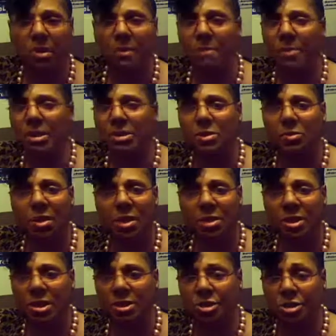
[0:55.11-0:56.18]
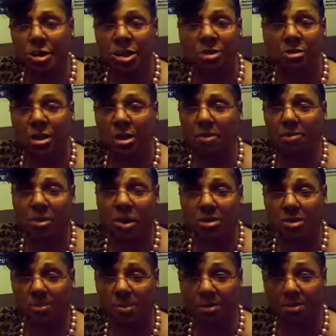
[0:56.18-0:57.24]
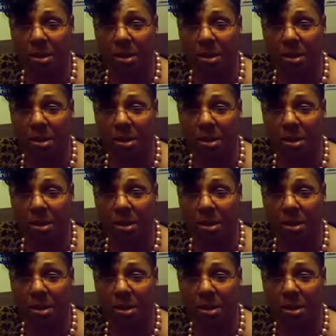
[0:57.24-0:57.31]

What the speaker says: the best quality engineers they could possibly